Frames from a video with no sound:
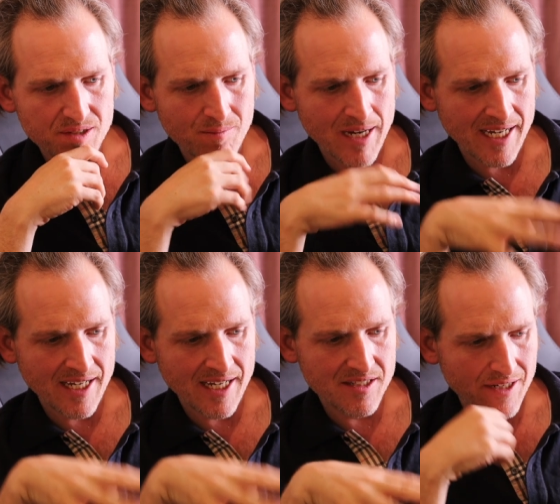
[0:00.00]
Maya
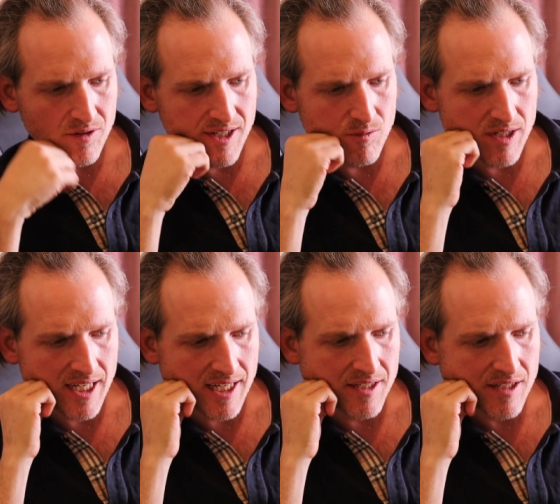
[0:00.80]
cycle that we're
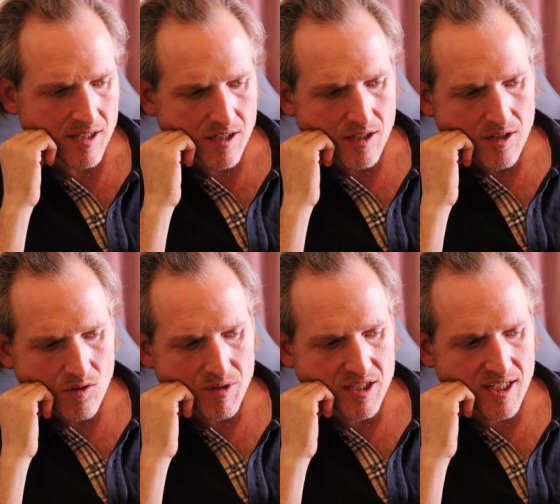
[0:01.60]
in,
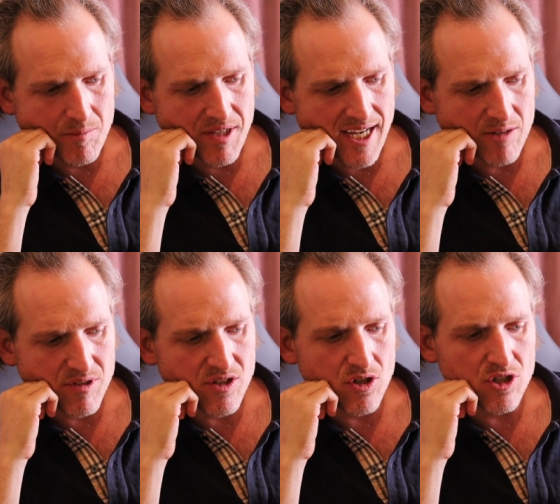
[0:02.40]
we see it began with
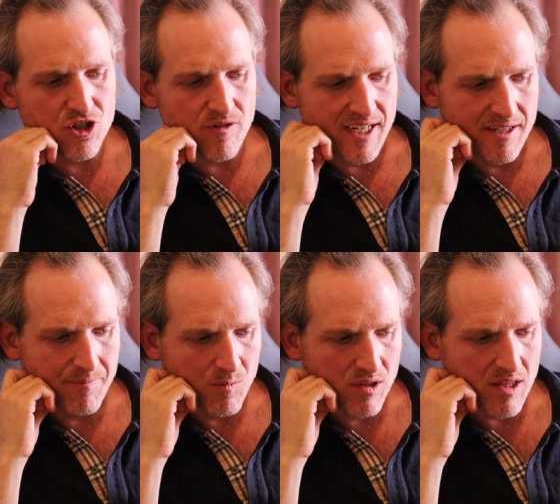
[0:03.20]
nurturing
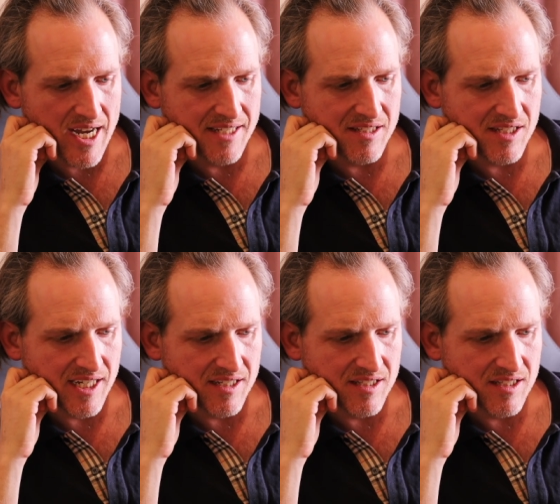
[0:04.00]
with line
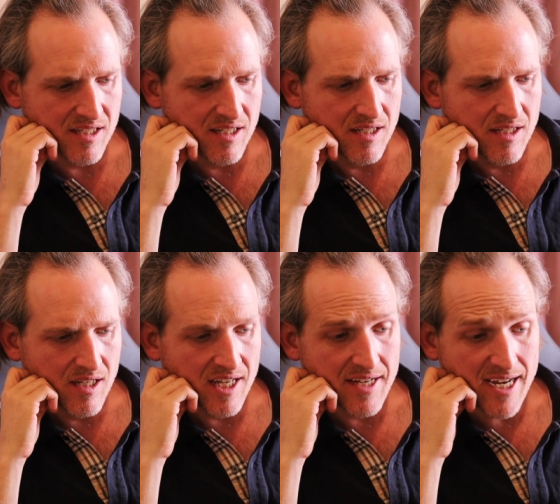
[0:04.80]
6
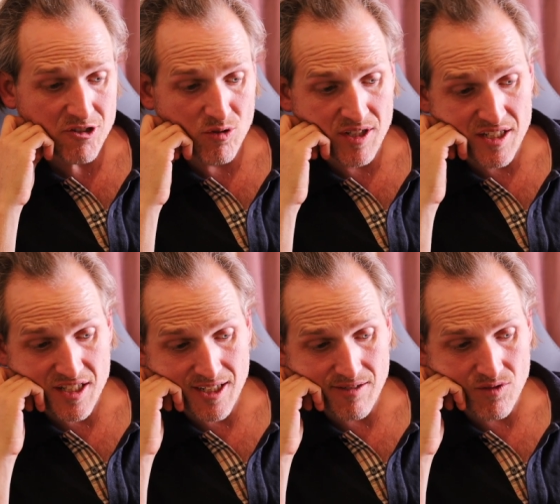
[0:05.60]
a natural and
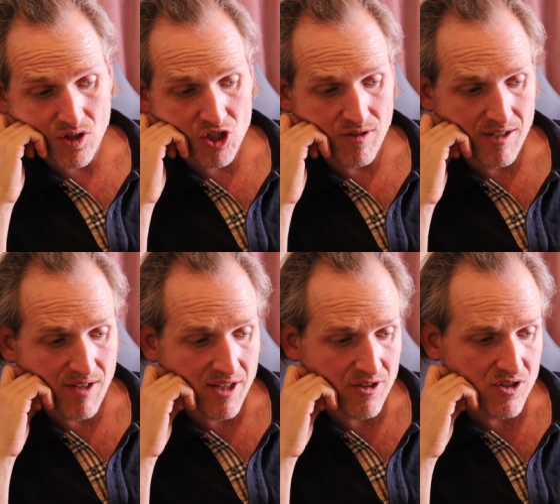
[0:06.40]
instinctive nurturing of
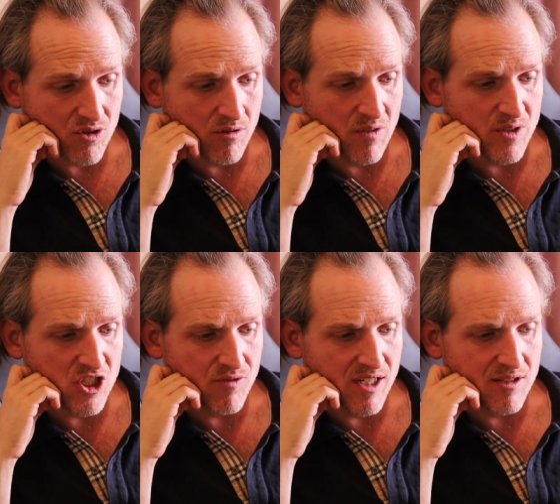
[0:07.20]
others, or a
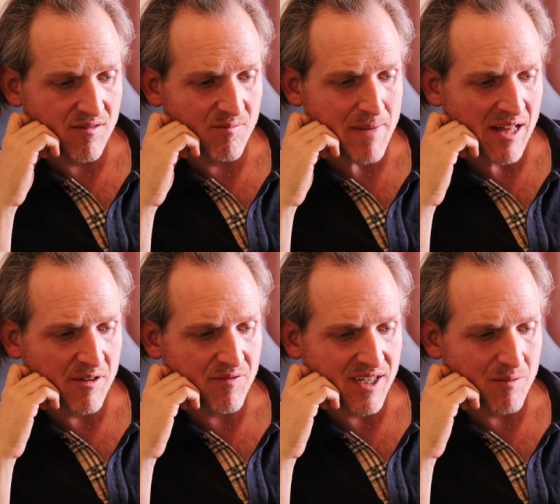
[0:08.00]
restrictive,
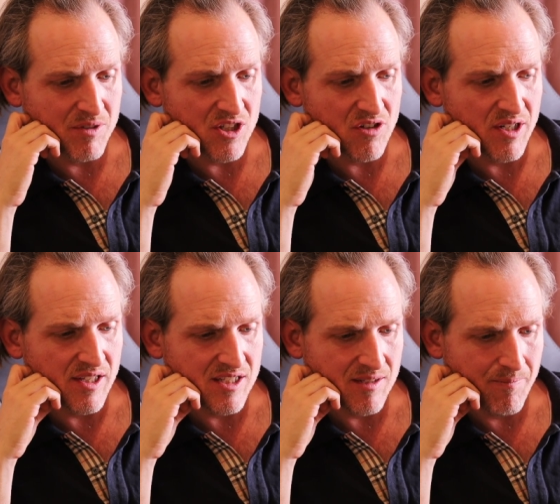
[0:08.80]
malefic materialism